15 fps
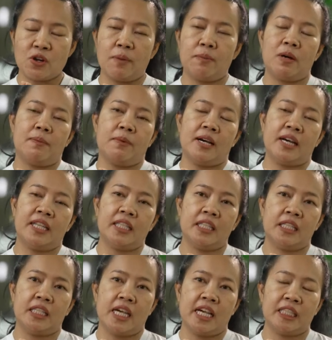drop of
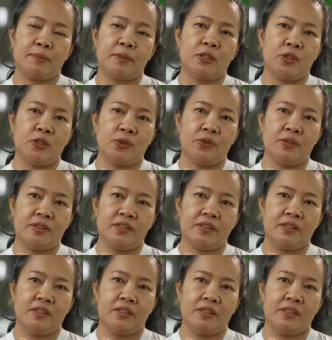honey has been used